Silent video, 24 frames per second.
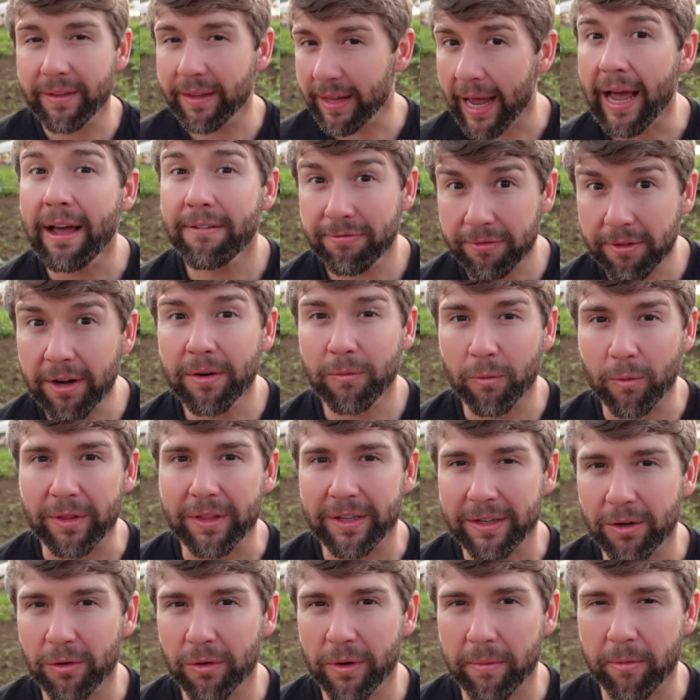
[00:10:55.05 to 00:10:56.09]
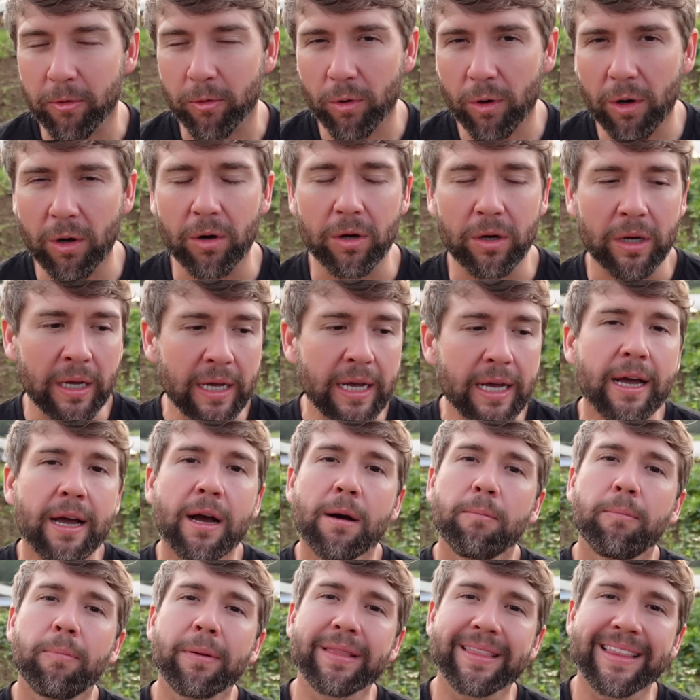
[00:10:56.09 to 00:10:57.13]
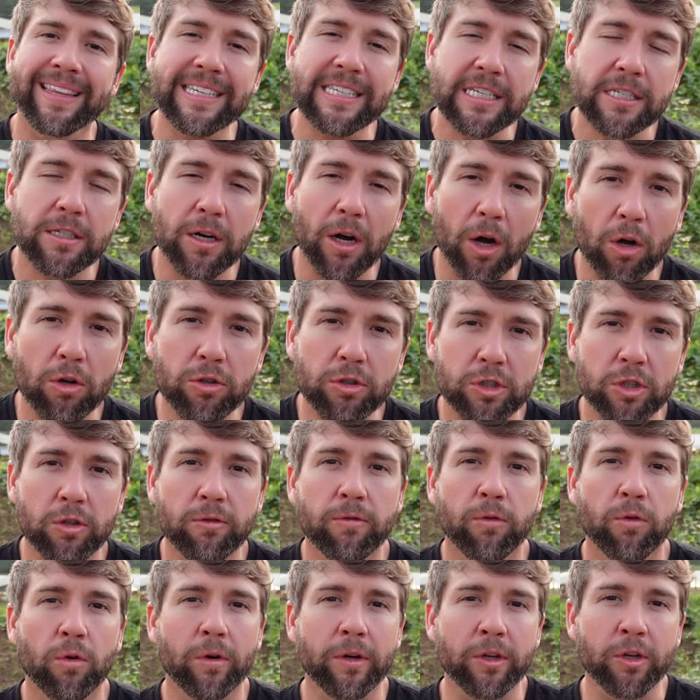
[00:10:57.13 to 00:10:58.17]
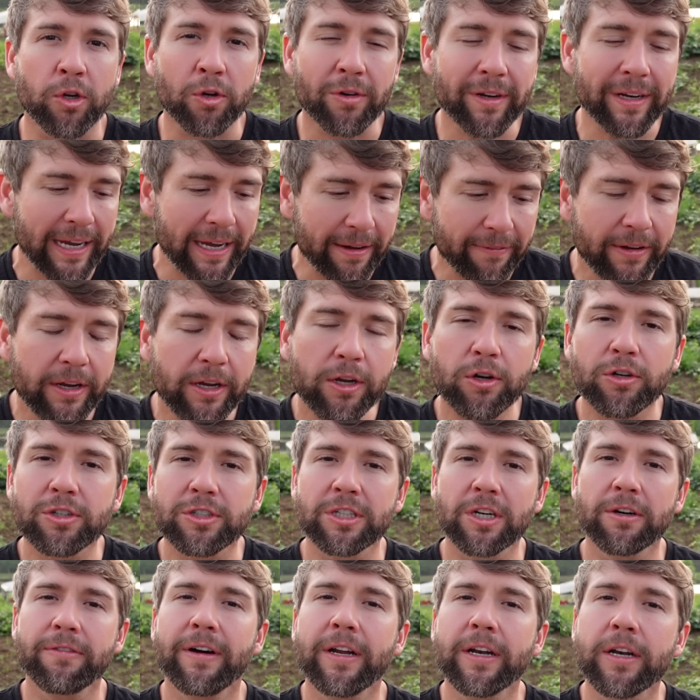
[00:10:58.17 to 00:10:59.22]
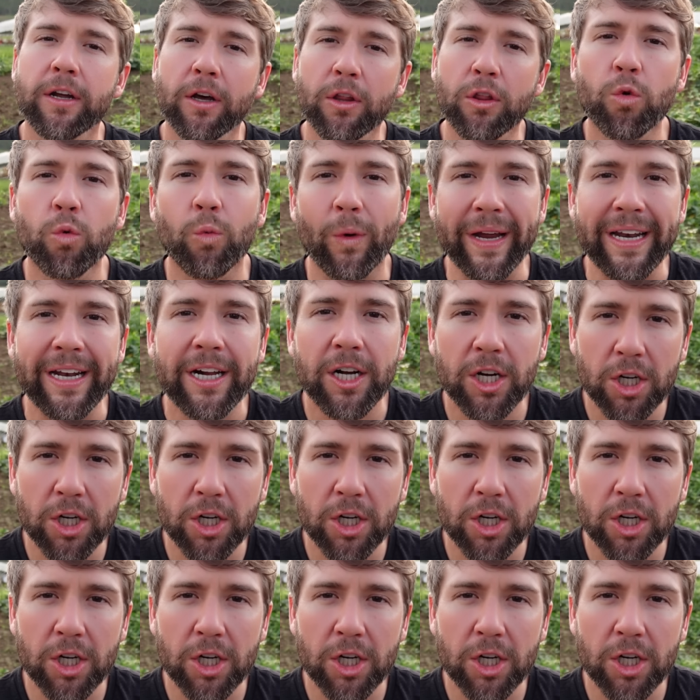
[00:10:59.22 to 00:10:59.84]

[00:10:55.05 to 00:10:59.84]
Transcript: Have fun with it, don't get me wrong. But this is also for you're giving yourself another way to